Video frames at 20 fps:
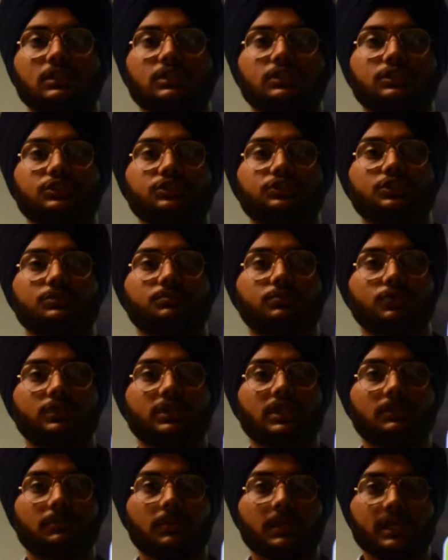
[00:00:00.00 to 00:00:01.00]
They should
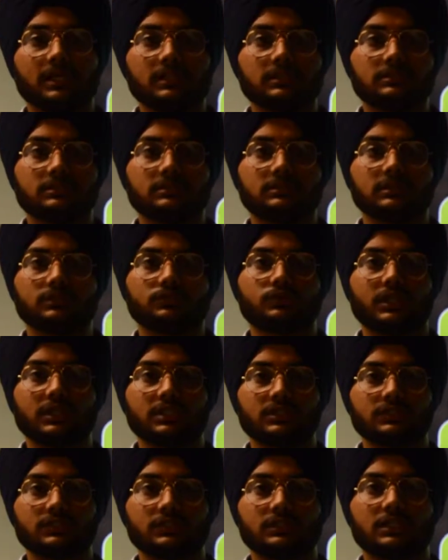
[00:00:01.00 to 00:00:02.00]
put in place the
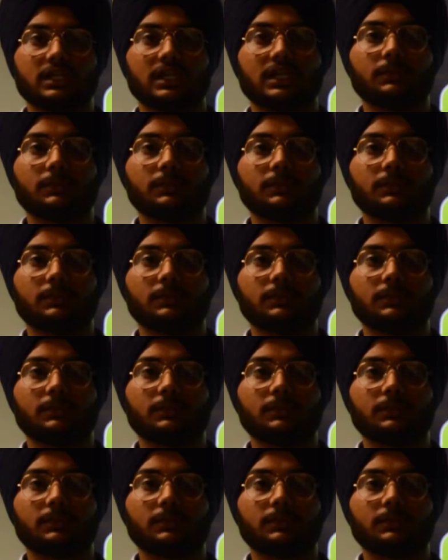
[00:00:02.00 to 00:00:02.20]
strategy